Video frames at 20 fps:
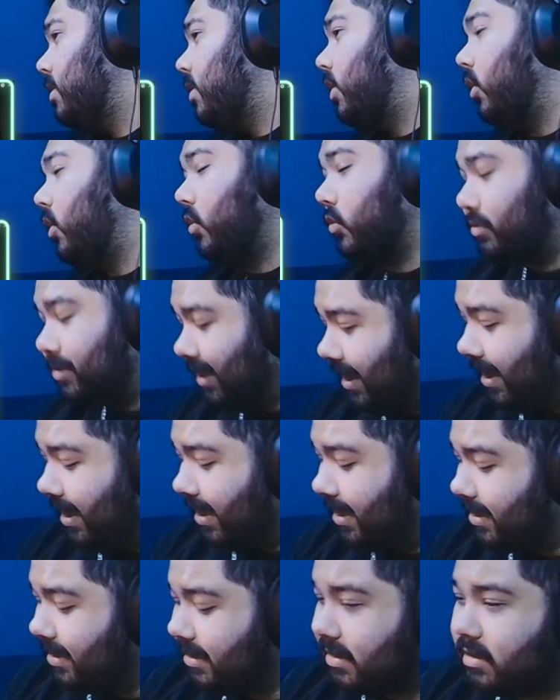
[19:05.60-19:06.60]

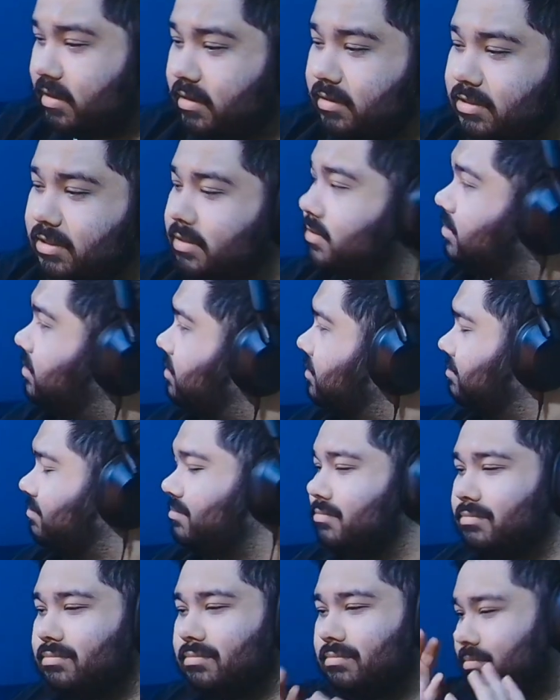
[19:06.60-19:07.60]
okay? Just
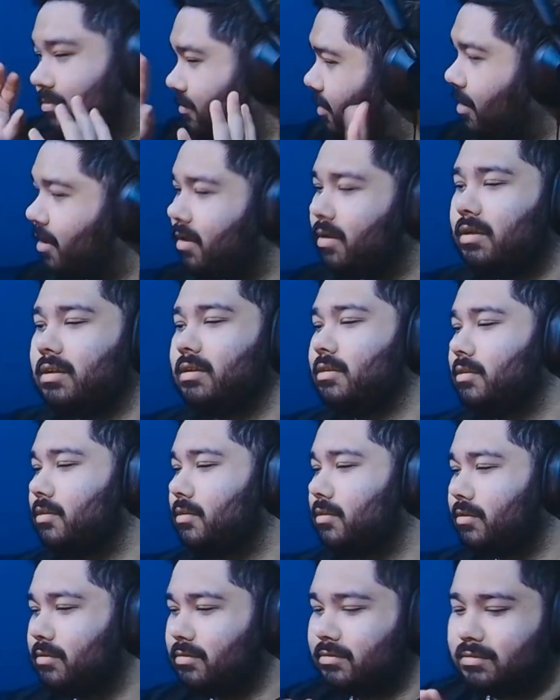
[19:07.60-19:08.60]
go
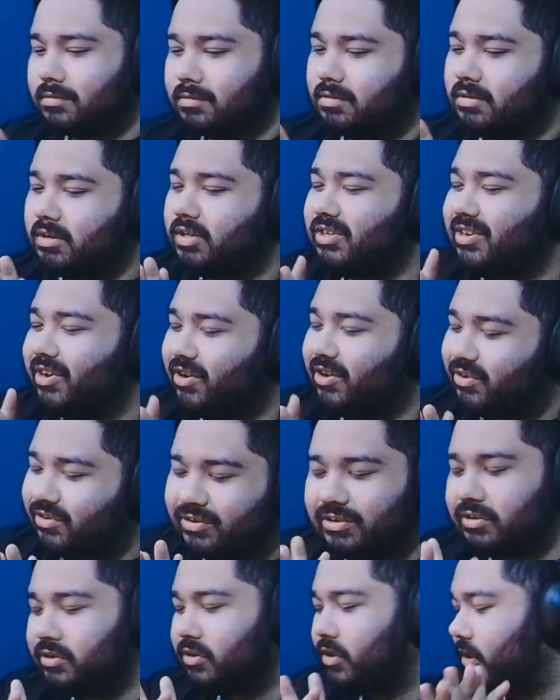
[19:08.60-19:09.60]
on,
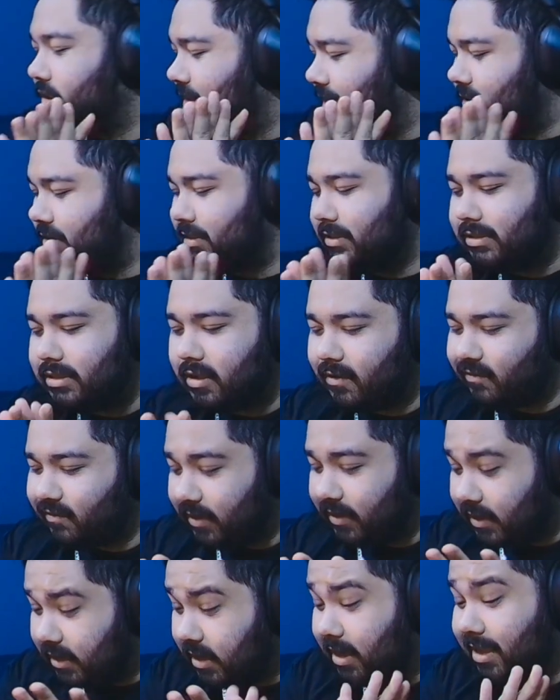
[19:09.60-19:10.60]
go get yourself
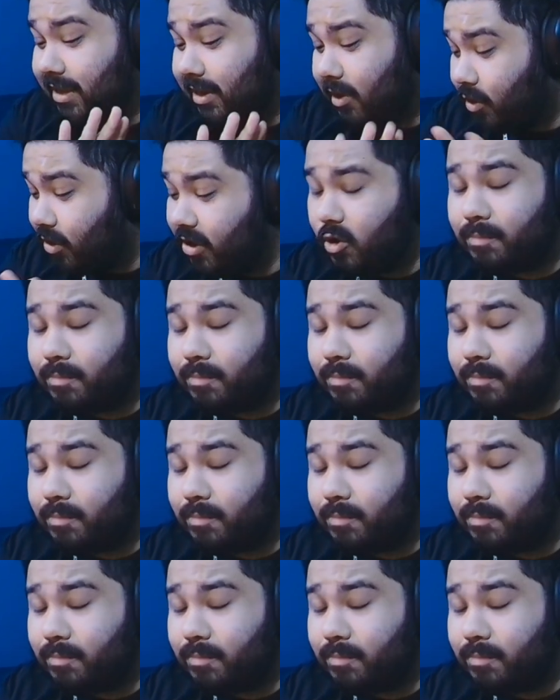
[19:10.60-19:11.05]
a loyal